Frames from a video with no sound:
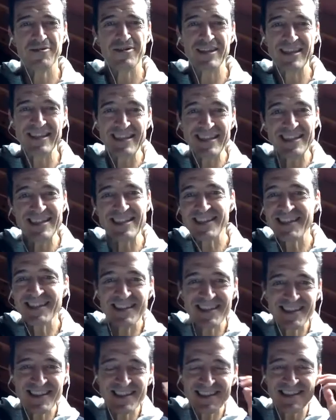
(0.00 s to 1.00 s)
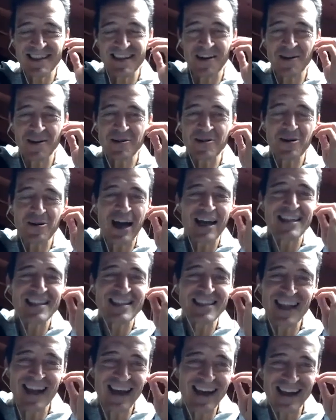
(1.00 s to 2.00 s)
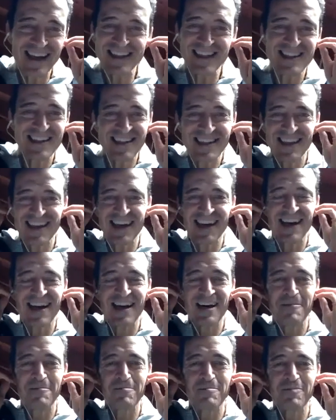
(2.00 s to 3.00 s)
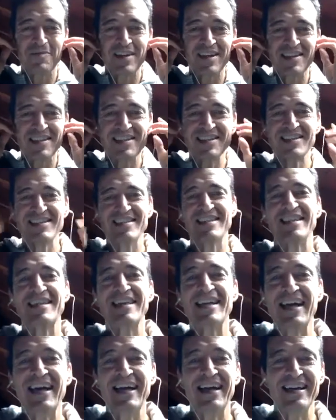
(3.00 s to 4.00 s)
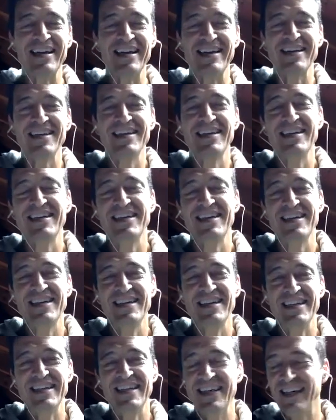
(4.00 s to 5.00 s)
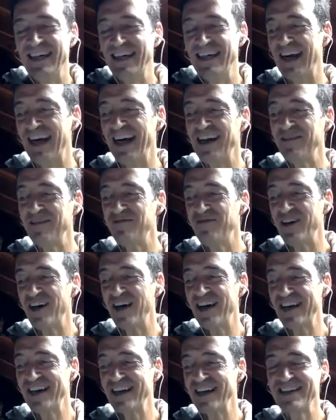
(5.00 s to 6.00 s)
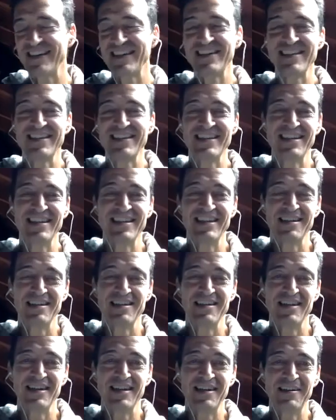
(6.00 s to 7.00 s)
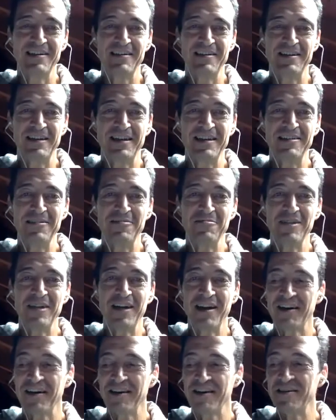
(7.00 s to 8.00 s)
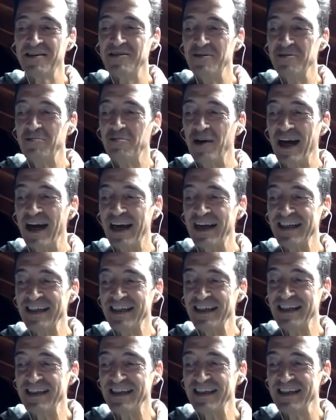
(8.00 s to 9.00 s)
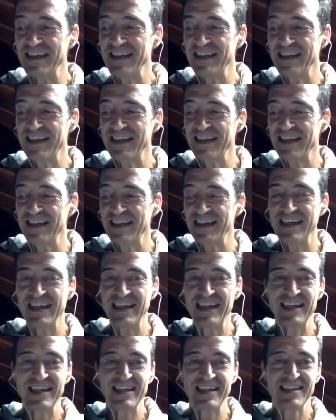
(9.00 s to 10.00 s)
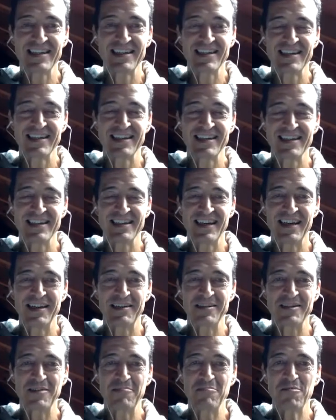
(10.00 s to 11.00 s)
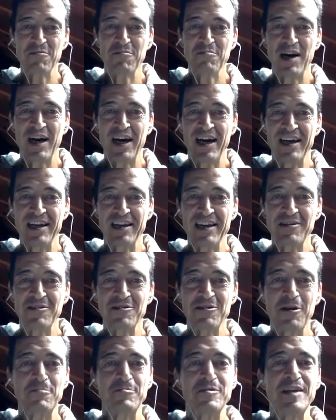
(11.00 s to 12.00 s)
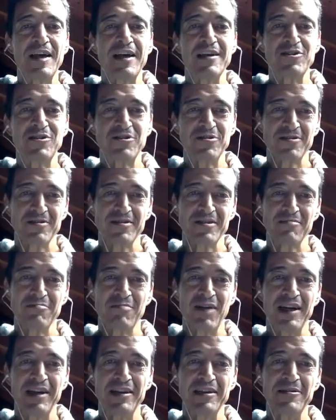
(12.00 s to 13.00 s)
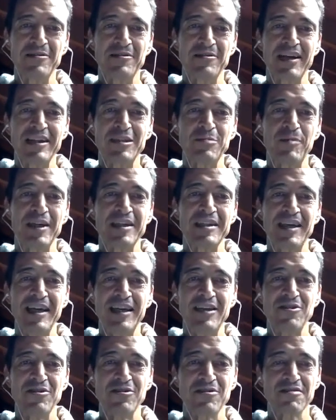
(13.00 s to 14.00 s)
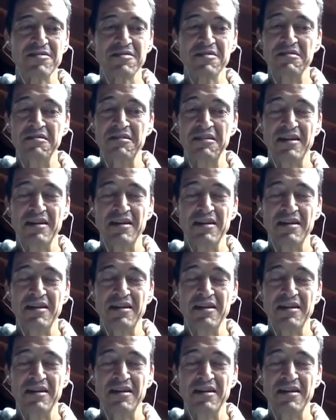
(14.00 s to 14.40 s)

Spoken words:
This is, although I say it, this is the clarity that I find a little bit harder to practice. And some of my little obsessions, my little expectations,